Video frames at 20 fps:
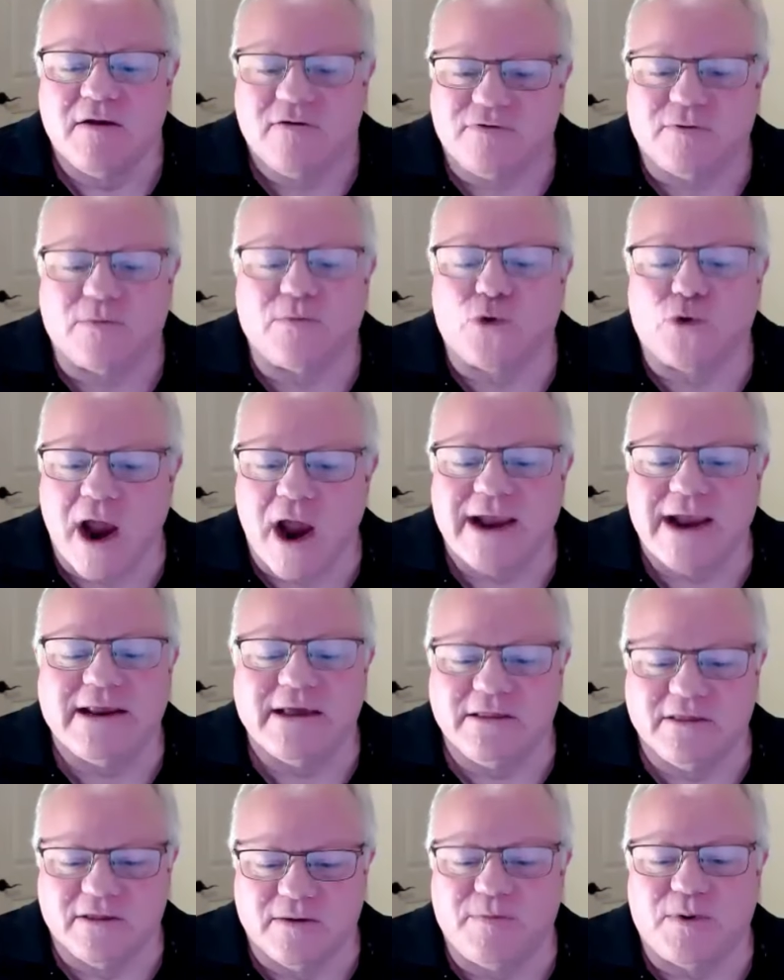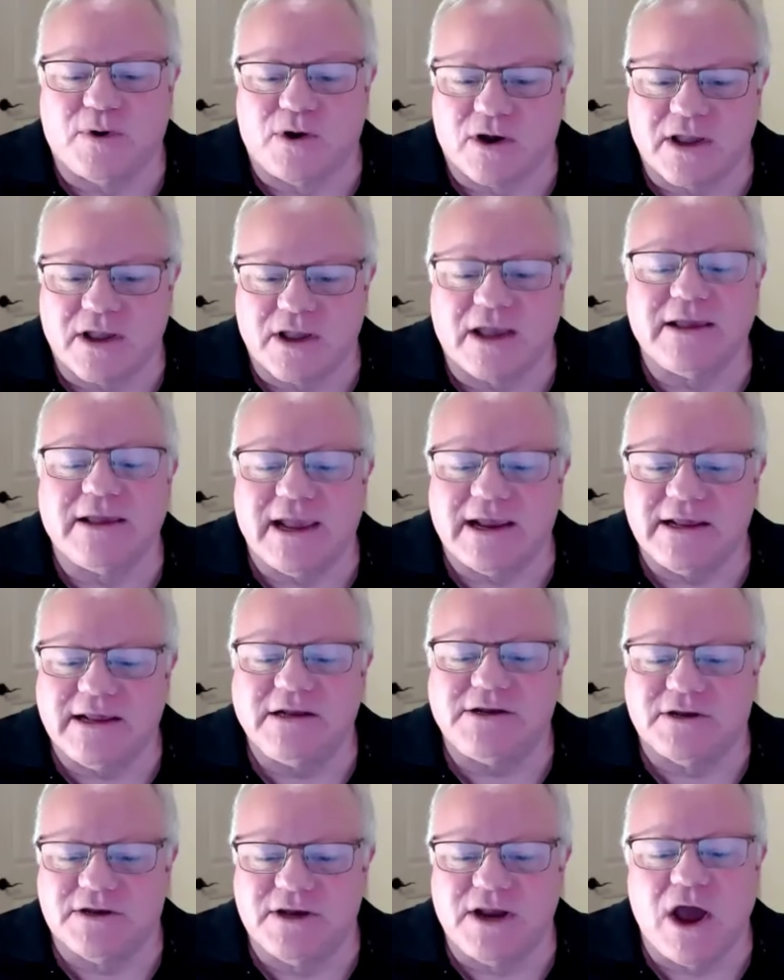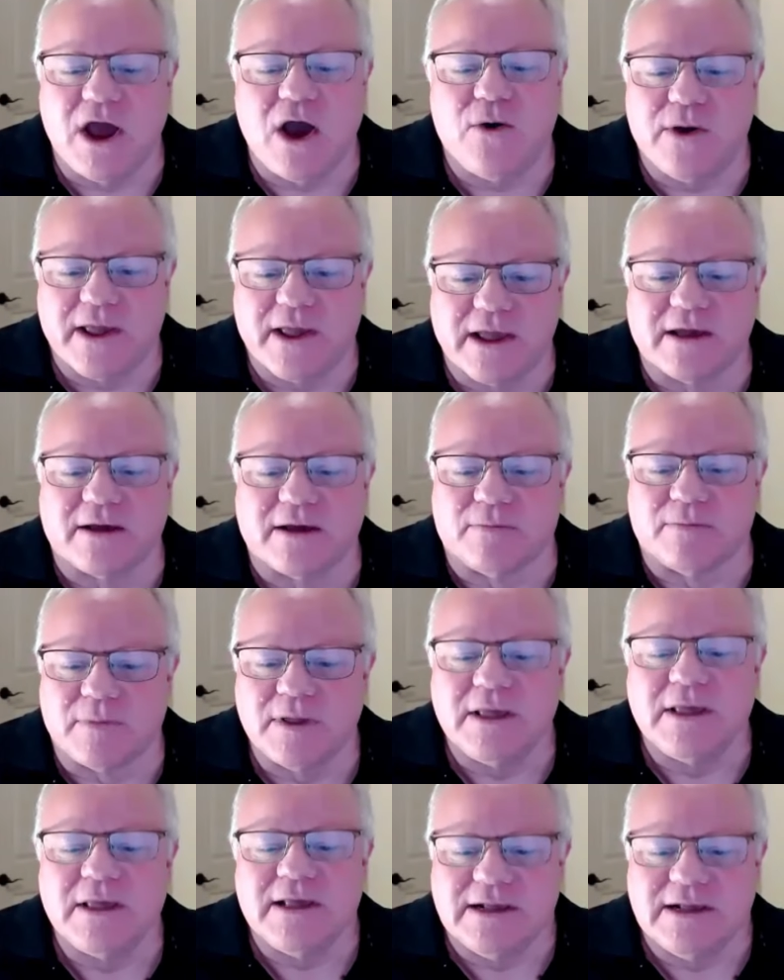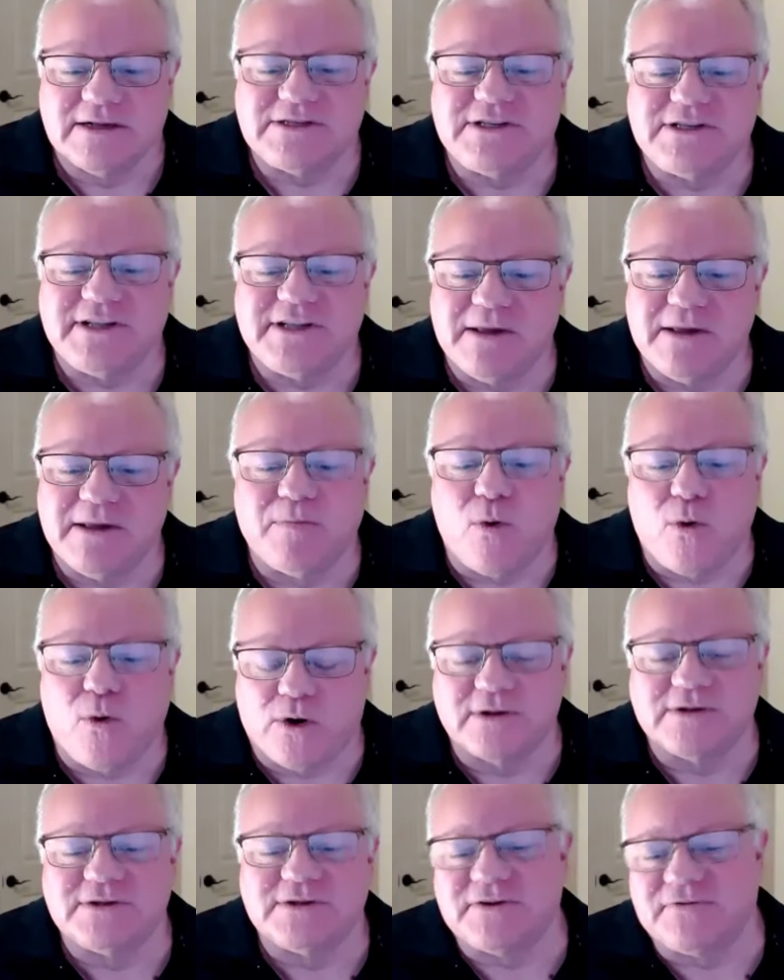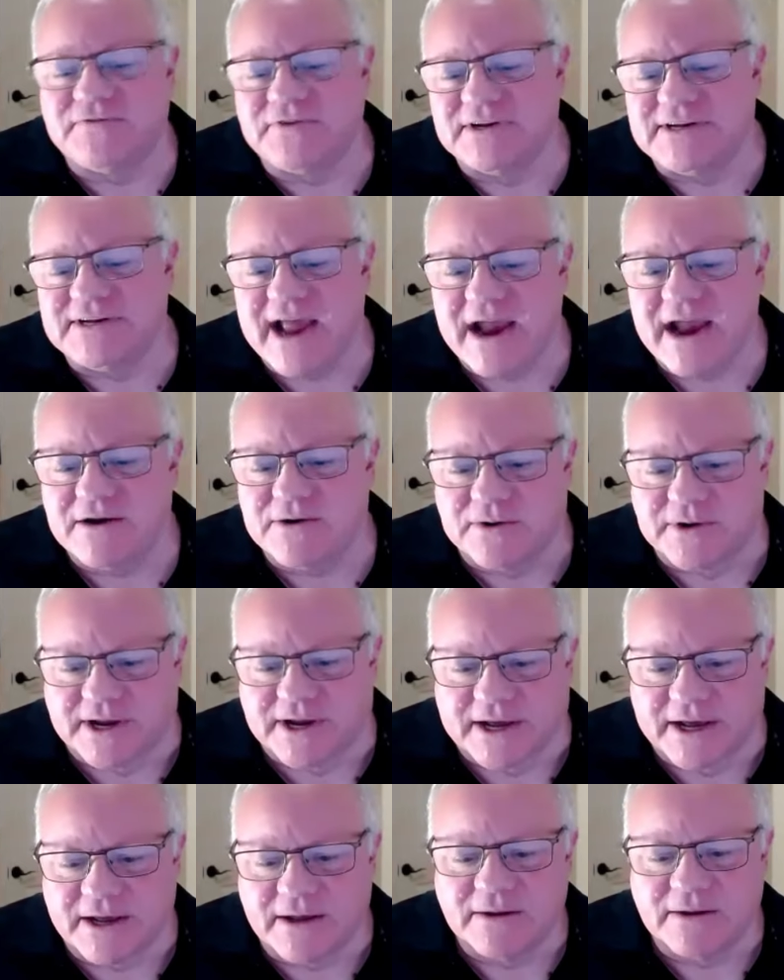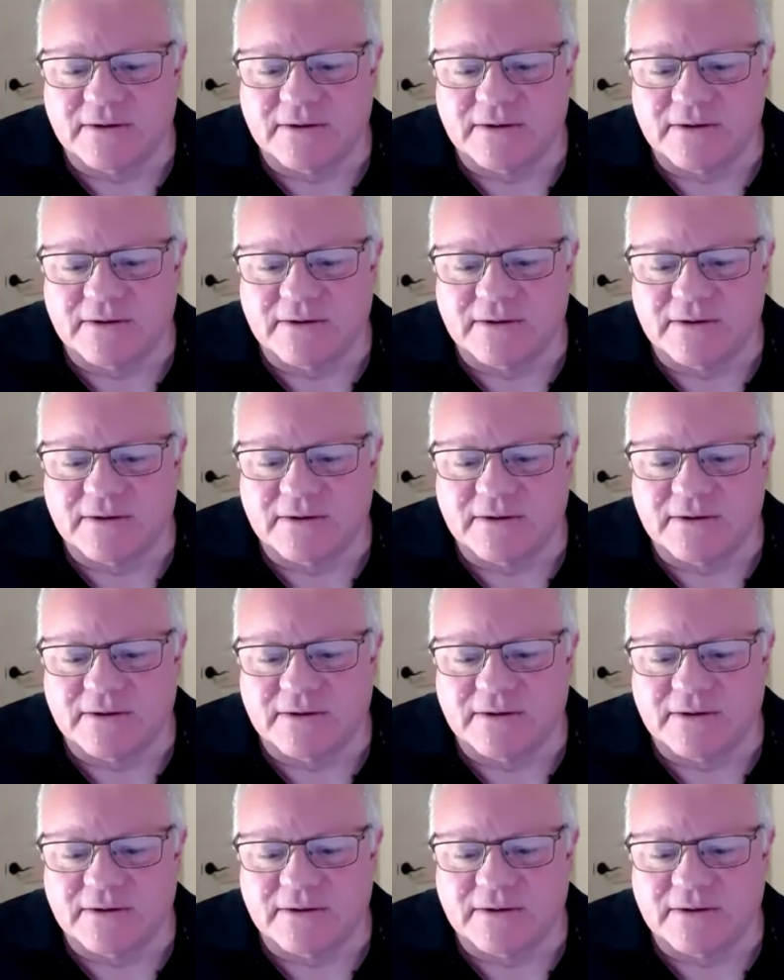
from writing the book and getting to know him, is the importance of integrity.